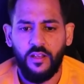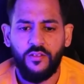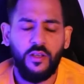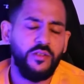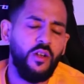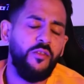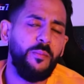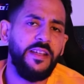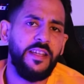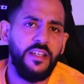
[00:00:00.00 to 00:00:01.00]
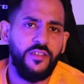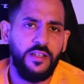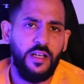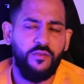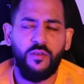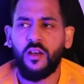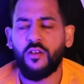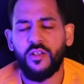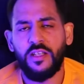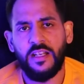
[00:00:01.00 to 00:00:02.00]
So I was off medication now for a
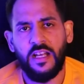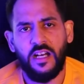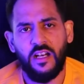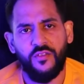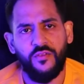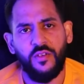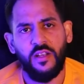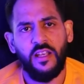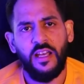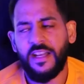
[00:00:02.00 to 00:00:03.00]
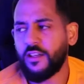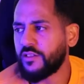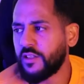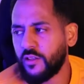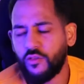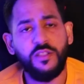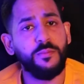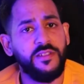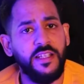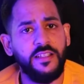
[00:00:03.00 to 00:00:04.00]
good year and a half, and it got to
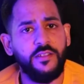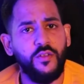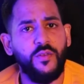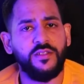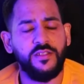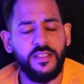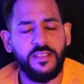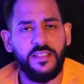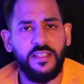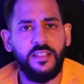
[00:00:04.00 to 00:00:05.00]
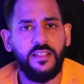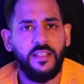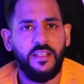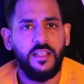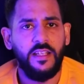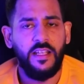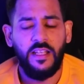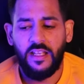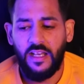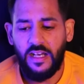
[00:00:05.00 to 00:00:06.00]
Christmas Day 2016
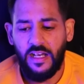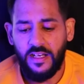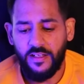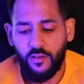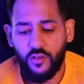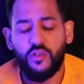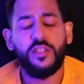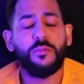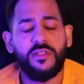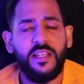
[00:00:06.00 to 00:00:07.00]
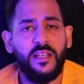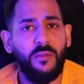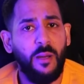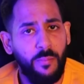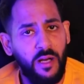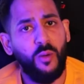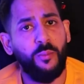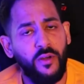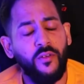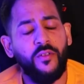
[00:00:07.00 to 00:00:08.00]
and on Christmas Day, my bowel
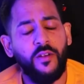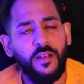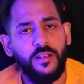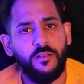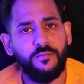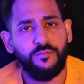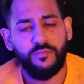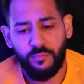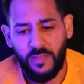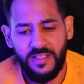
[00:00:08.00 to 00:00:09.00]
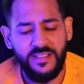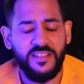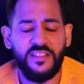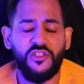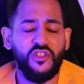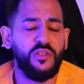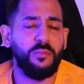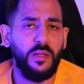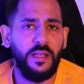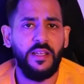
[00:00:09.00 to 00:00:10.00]
perforated, my intestine just
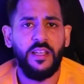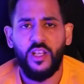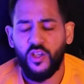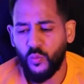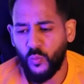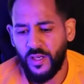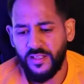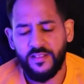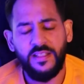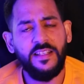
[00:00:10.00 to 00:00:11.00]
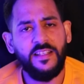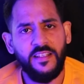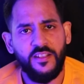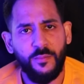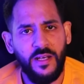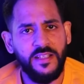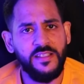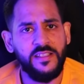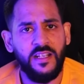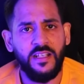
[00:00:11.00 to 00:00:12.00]
split, waste leaked into my
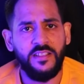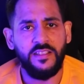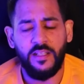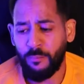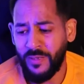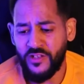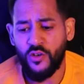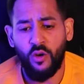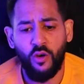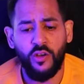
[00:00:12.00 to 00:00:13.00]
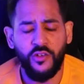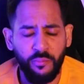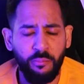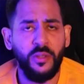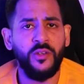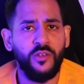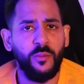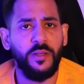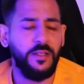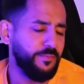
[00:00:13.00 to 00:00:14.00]
insides, a major organ just burst
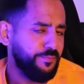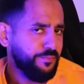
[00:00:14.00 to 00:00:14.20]
on me.